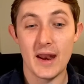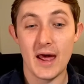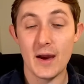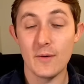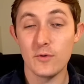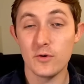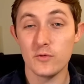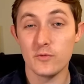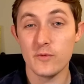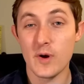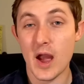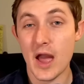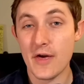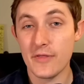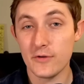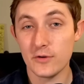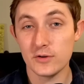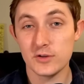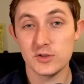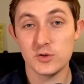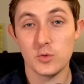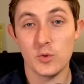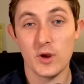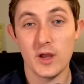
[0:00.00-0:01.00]
I would rather
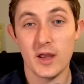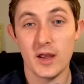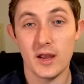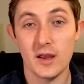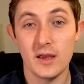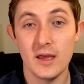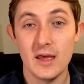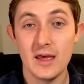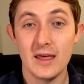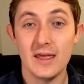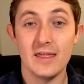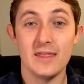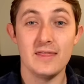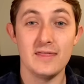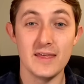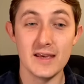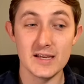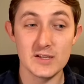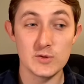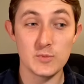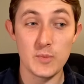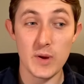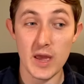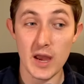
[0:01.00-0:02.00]
swing
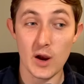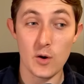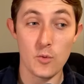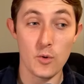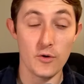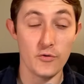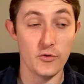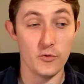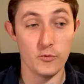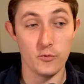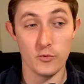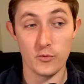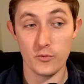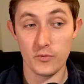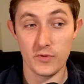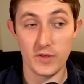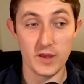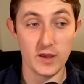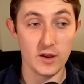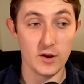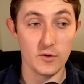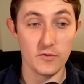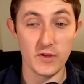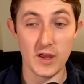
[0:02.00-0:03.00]
this pick where
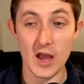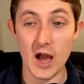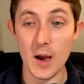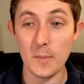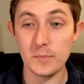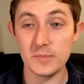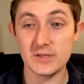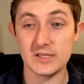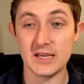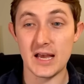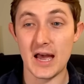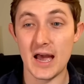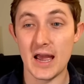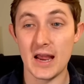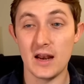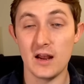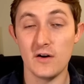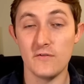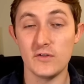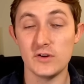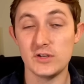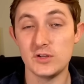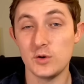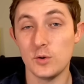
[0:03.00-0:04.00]
the upside
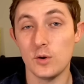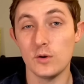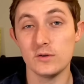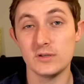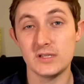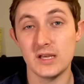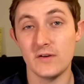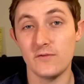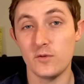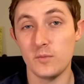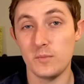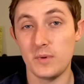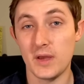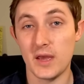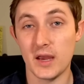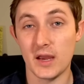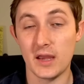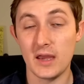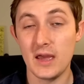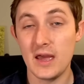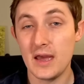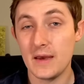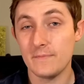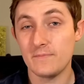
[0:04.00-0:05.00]
of a 207
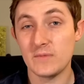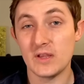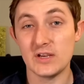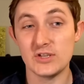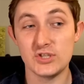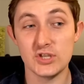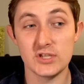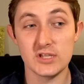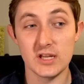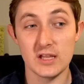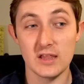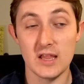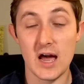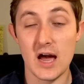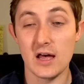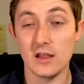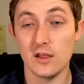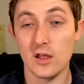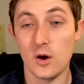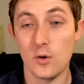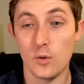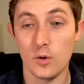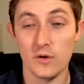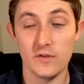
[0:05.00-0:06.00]
pick is just a lot
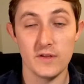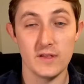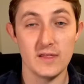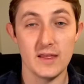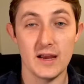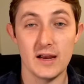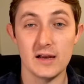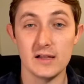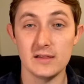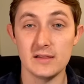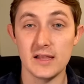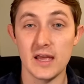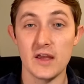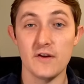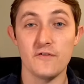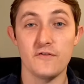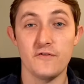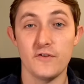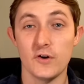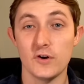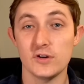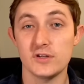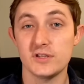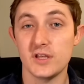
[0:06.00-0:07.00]
lower than like a late
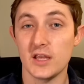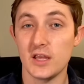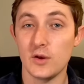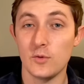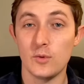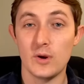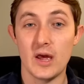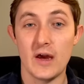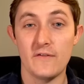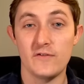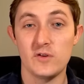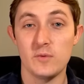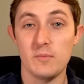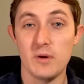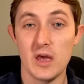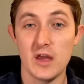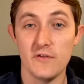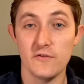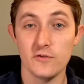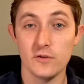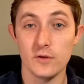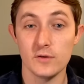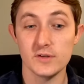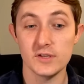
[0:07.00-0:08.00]
first that you would have to pay
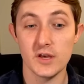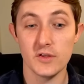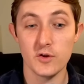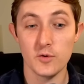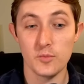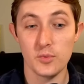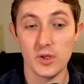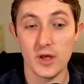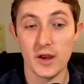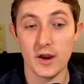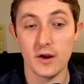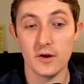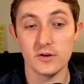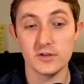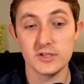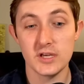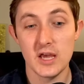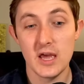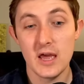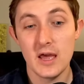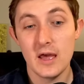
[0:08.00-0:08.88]
for those other players.